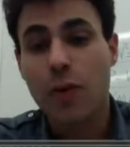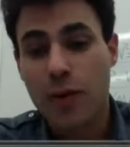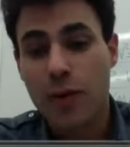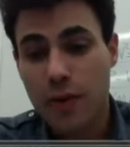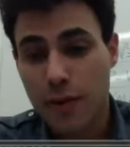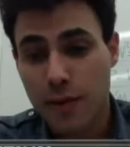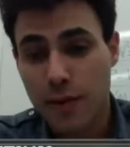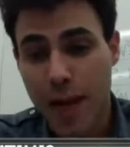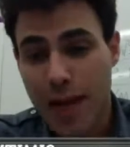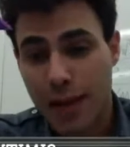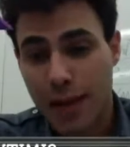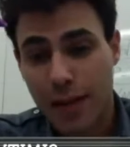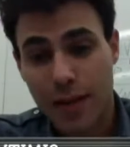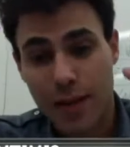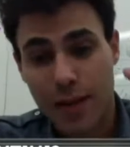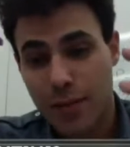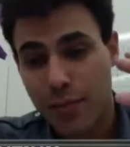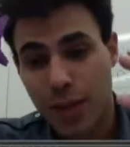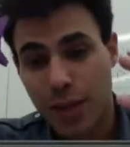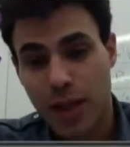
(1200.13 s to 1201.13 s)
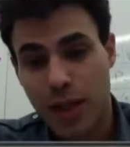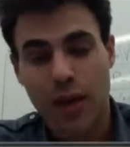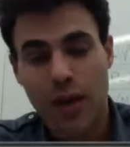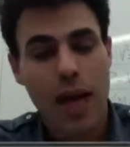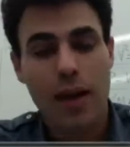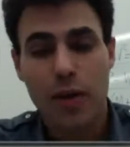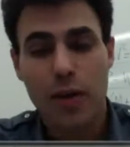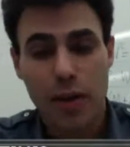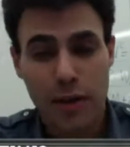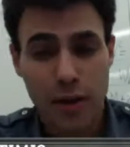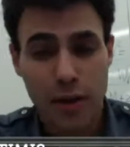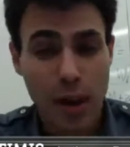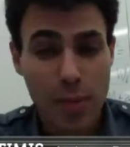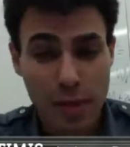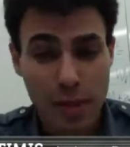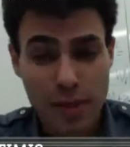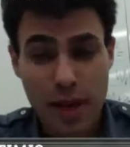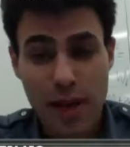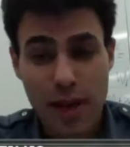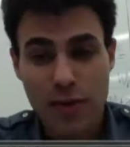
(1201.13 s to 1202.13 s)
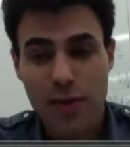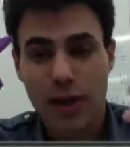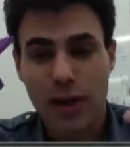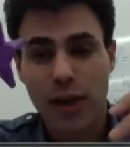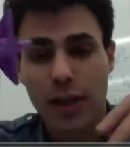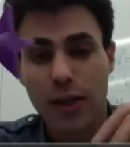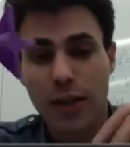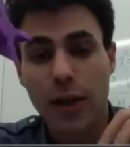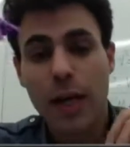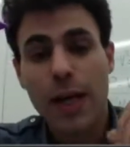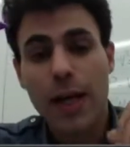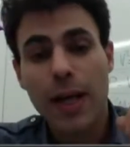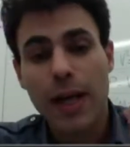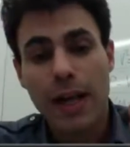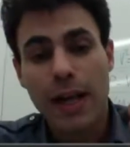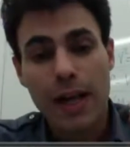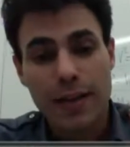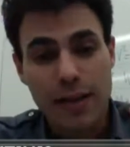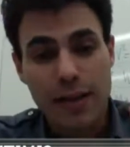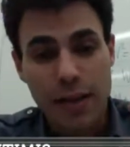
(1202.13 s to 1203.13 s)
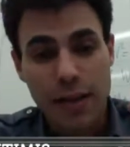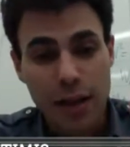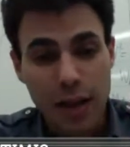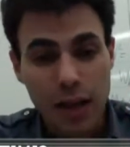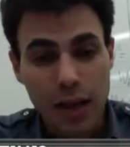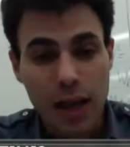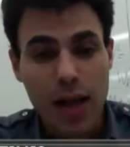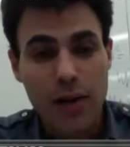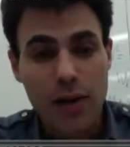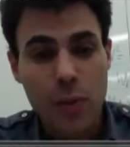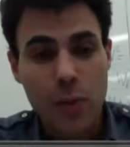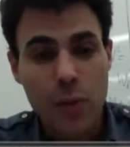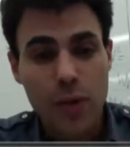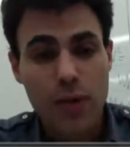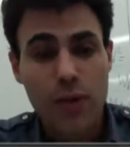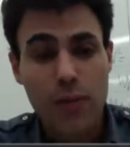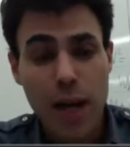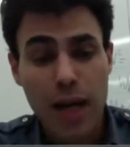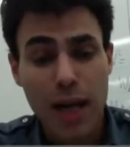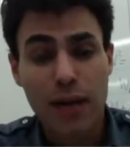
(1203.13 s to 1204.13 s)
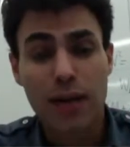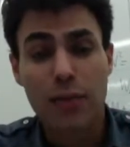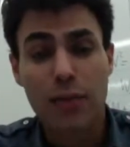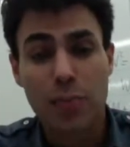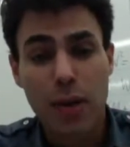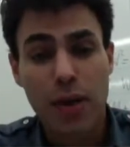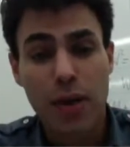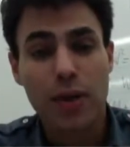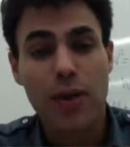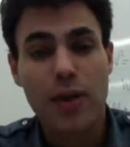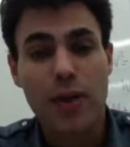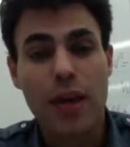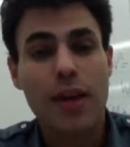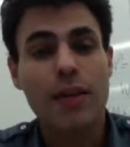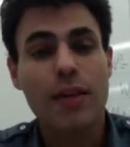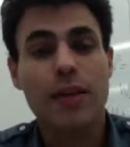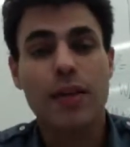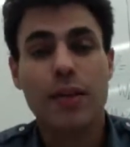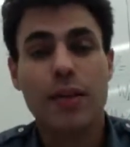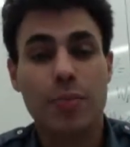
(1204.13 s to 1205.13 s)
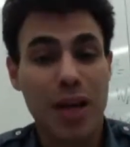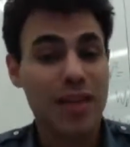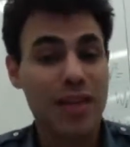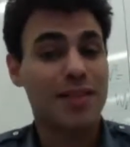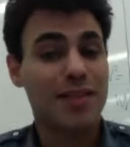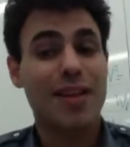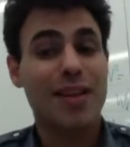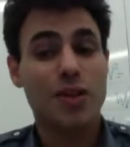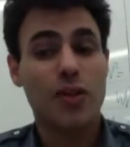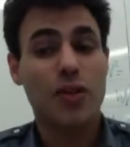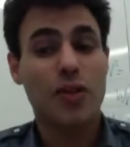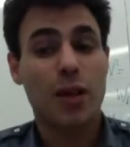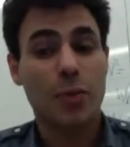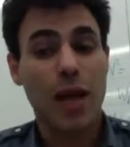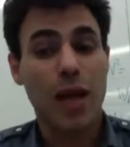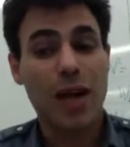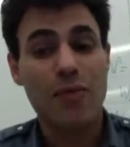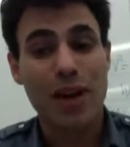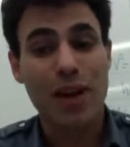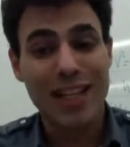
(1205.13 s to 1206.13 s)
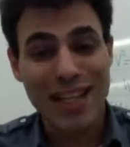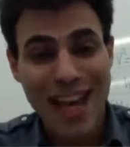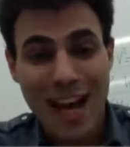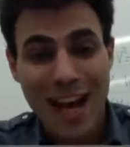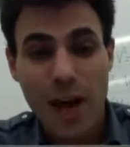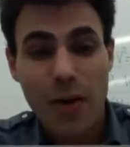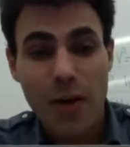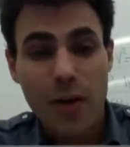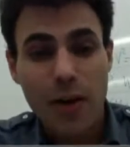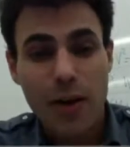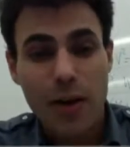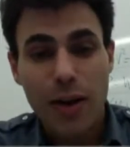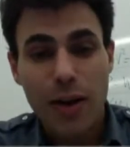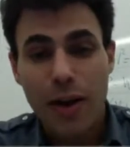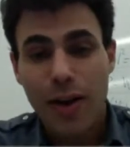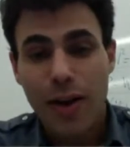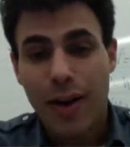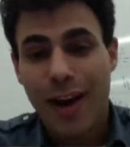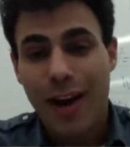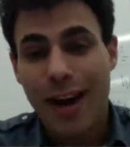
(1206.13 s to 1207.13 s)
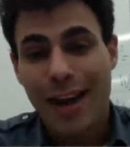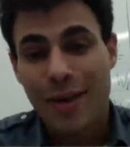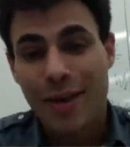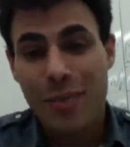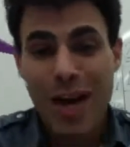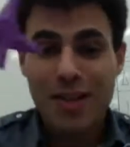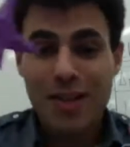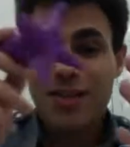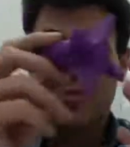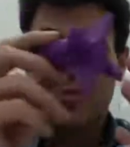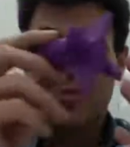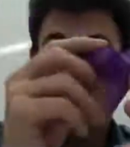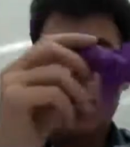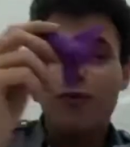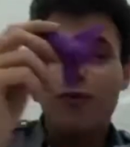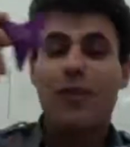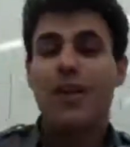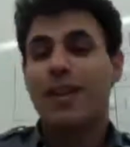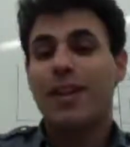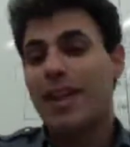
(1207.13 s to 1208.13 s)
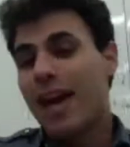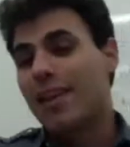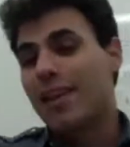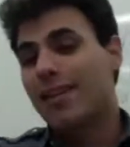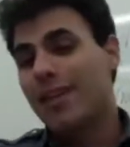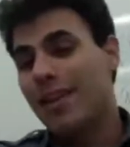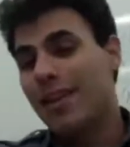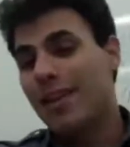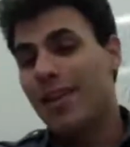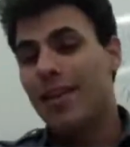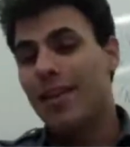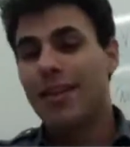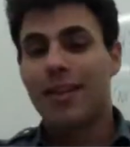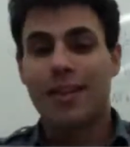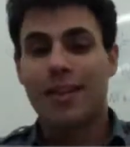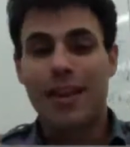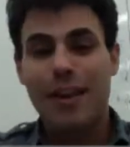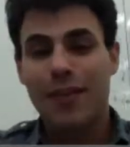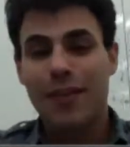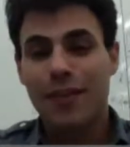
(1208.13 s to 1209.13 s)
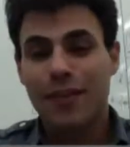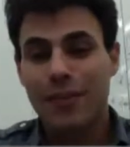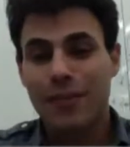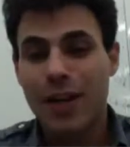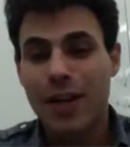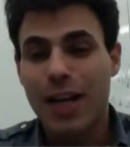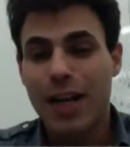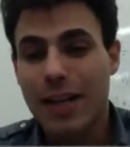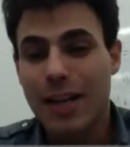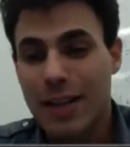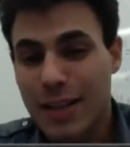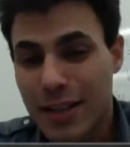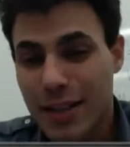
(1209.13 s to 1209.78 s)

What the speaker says: of magnitude bigger. I'm exaggerating here. It's a lot of orders of magnitude bigger than the space station that we have right now. And imagine moving that thing left and right,